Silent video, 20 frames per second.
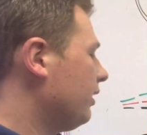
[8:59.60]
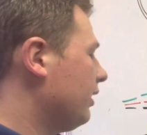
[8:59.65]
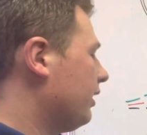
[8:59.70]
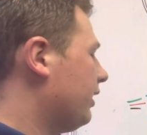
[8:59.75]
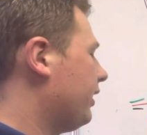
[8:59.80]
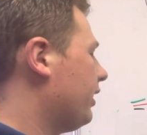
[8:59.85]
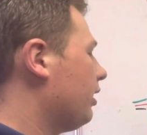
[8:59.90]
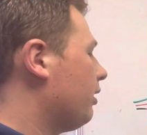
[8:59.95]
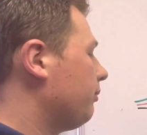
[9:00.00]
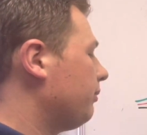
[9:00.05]

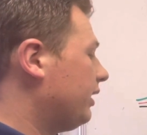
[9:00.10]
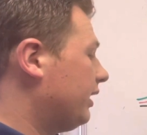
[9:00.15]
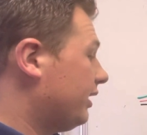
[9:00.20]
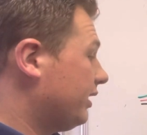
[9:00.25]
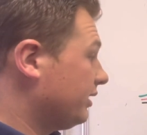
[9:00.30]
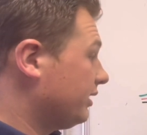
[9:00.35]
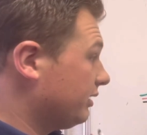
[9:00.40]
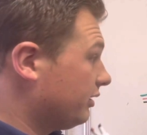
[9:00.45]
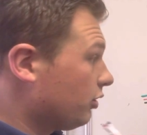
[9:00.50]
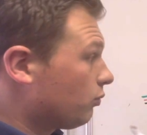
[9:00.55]

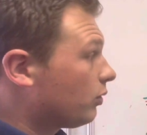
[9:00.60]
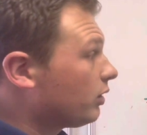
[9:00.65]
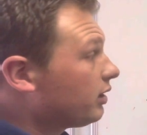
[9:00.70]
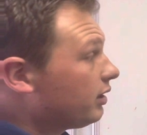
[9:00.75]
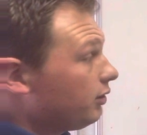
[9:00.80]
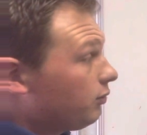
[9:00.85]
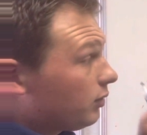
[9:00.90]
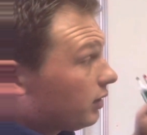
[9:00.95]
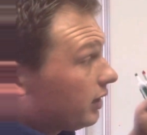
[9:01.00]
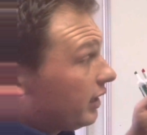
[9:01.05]
They're
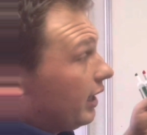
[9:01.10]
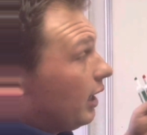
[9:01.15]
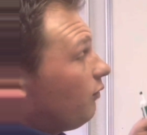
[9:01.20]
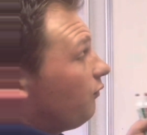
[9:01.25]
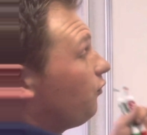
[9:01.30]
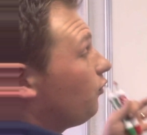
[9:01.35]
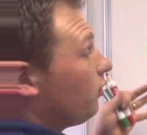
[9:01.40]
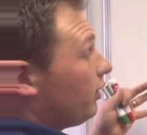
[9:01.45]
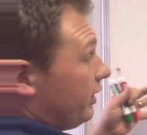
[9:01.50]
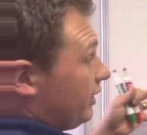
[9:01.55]
really, really
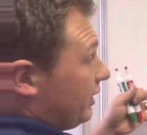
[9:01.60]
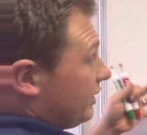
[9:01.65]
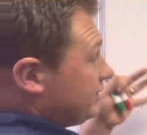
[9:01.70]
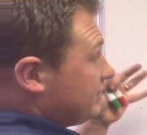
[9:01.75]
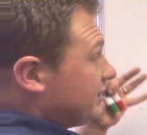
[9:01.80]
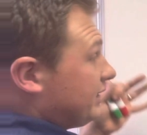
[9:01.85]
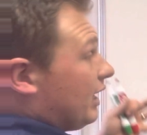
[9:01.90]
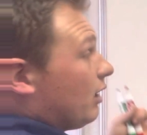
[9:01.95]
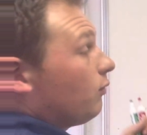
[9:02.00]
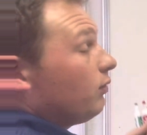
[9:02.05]
helpful. And this
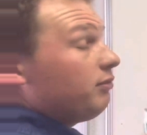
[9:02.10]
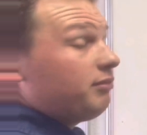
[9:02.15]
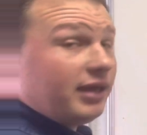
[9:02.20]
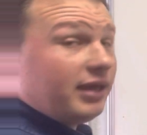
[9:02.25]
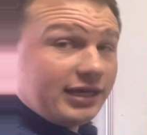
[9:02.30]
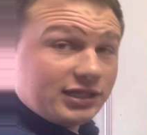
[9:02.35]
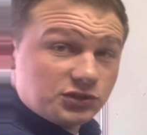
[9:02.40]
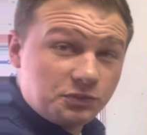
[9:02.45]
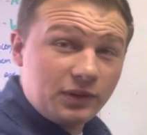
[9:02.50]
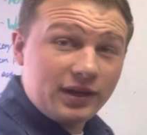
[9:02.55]
is how we
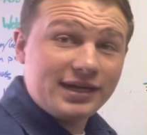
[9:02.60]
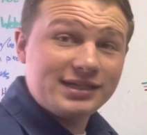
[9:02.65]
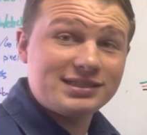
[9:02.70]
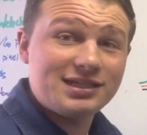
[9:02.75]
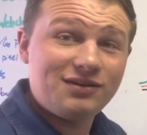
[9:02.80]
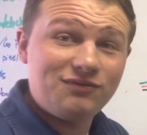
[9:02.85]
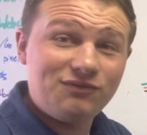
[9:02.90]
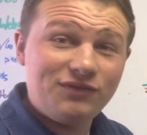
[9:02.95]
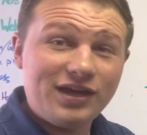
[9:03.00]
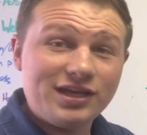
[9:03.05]
make spread as
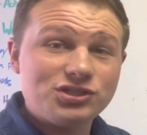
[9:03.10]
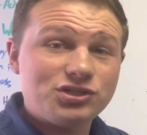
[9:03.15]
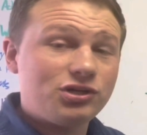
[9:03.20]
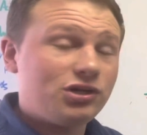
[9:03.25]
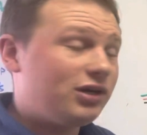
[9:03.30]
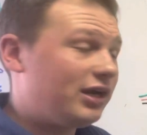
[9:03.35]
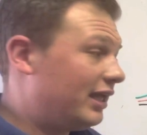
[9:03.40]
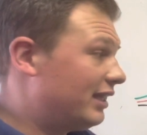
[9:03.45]
an investor.